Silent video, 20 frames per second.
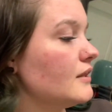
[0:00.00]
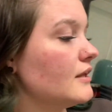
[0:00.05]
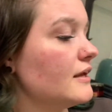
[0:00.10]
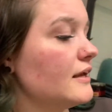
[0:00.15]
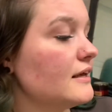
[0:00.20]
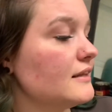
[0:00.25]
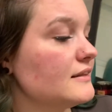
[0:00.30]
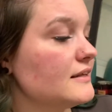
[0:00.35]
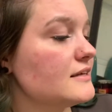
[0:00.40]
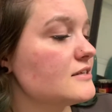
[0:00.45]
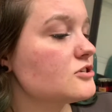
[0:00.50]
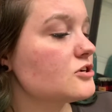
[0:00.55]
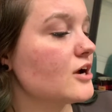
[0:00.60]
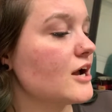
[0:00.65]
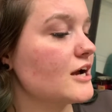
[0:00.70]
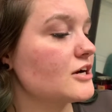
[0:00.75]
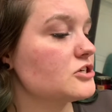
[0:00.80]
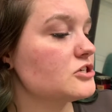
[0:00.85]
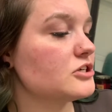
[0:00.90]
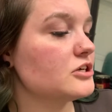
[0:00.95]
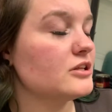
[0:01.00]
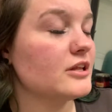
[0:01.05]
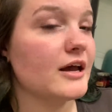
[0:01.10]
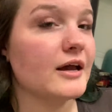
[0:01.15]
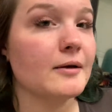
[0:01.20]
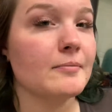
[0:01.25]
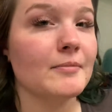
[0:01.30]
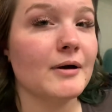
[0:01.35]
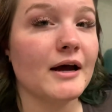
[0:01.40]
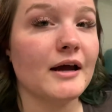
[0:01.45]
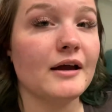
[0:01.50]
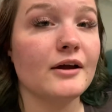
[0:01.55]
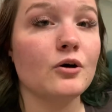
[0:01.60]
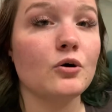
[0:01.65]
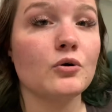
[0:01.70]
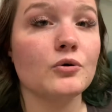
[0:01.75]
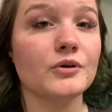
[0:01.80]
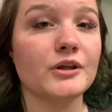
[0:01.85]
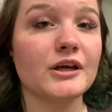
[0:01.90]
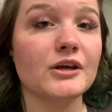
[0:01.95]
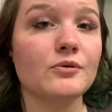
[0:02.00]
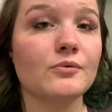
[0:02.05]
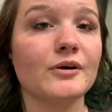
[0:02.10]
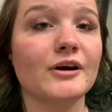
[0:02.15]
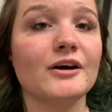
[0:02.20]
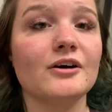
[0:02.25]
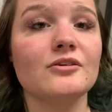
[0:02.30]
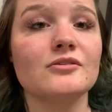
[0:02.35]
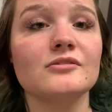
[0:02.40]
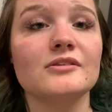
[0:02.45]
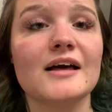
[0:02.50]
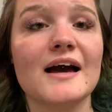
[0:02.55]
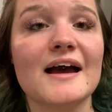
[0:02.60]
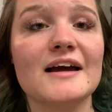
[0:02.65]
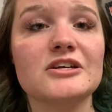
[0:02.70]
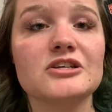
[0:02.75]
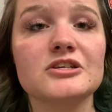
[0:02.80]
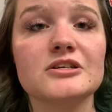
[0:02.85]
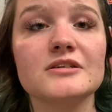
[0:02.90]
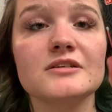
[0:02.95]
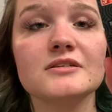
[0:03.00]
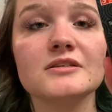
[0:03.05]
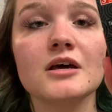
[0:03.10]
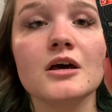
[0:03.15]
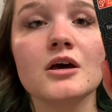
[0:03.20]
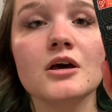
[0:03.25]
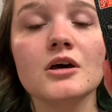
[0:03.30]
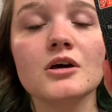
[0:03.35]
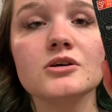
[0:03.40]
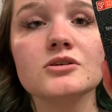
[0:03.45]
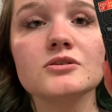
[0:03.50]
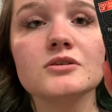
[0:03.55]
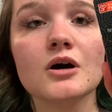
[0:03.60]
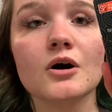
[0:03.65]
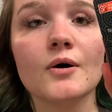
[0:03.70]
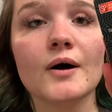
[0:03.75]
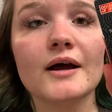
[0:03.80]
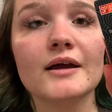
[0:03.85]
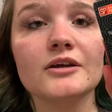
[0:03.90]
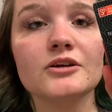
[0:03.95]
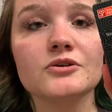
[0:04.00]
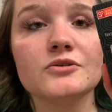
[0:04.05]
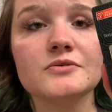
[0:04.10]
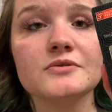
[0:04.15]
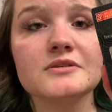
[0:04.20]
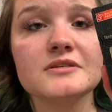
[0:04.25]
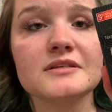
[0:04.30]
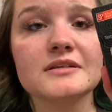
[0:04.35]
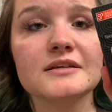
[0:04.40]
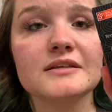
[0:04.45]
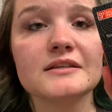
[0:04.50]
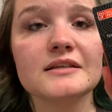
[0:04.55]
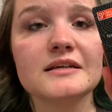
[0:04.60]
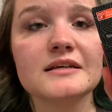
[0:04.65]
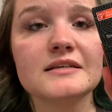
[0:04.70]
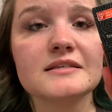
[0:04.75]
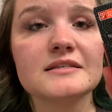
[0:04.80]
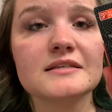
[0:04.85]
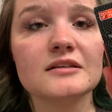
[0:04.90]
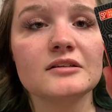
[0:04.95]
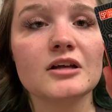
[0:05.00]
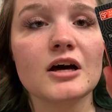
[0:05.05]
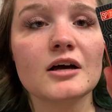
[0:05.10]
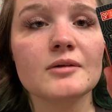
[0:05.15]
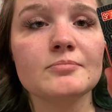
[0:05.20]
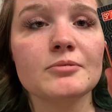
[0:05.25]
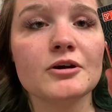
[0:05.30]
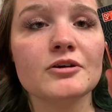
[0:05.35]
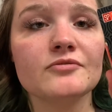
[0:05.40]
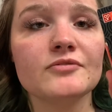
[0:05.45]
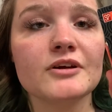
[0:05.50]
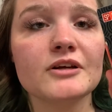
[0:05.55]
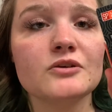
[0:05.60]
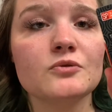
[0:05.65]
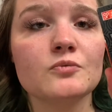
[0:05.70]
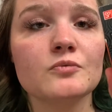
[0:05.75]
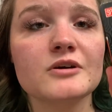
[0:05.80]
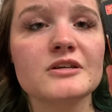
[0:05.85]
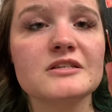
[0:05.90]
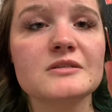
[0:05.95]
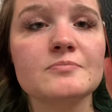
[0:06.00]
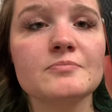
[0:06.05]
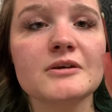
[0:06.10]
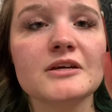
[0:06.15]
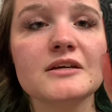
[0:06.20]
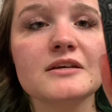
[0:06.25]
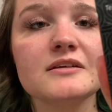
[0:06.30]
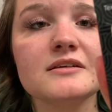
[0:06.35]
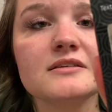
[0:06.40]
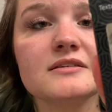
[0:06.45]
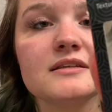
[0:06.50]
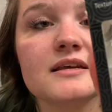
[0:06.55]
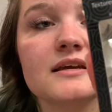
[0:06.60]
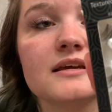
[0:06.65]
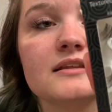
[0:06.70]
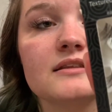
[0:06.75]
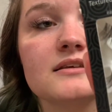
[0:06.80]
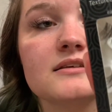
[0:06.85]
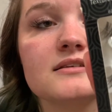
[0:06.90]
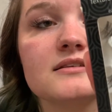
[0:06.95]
And these are actually like my holy grail lashes. So I use the Salon Perfect Wispies in the